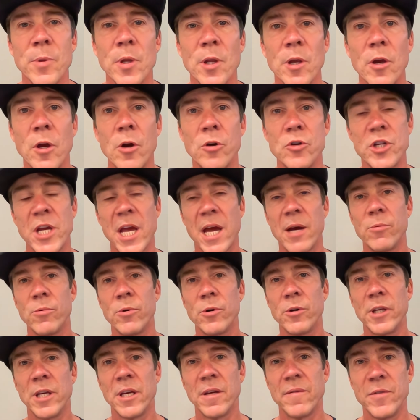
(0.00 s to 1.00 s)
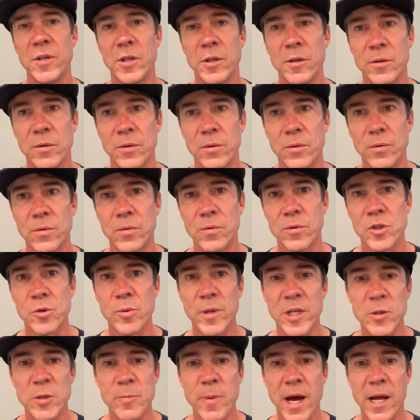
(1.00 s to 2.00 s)
Coach Cat will give you
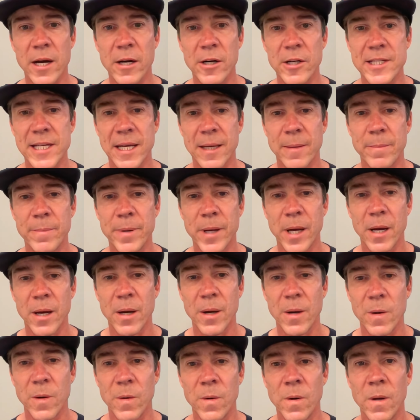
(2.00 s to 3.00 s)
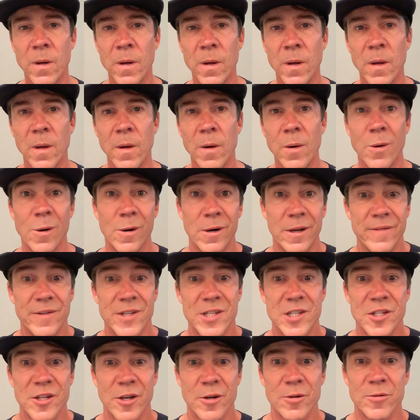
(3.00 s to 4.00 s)
sweet spot or tempo or
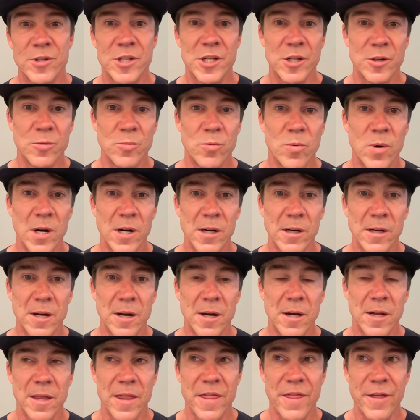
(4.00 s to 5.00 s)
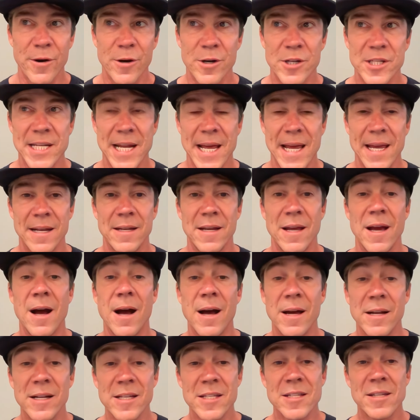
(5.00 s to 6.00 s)
even zone two work on Thursday. And
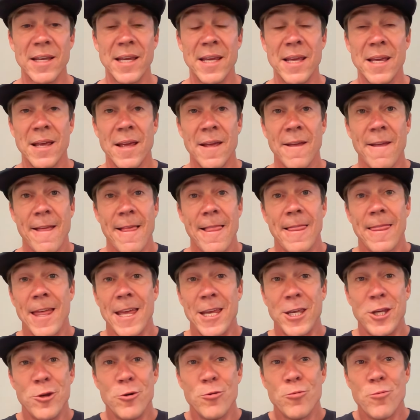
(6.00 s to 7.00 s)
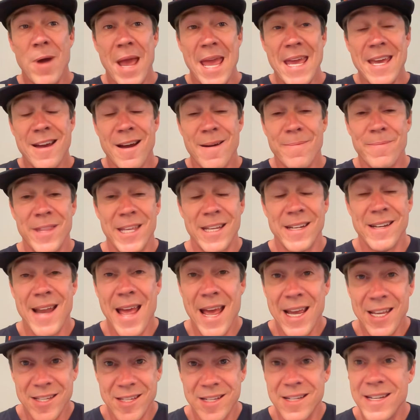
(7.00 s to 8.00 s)
honestly, like you wake up the
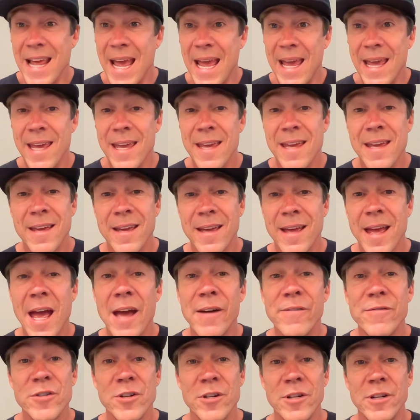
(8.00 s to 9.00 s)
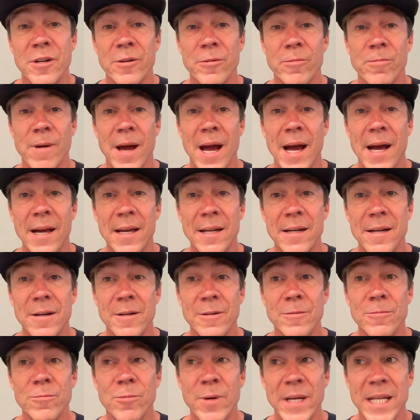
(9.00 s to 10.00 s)
next day after your ride
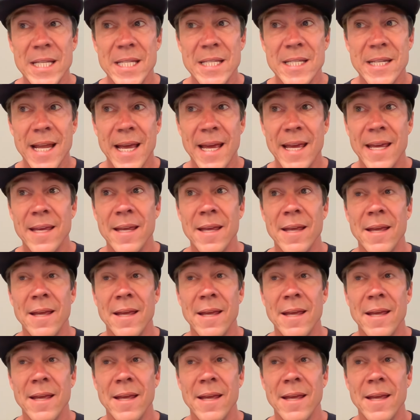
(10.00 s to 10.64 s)
on Wednesday,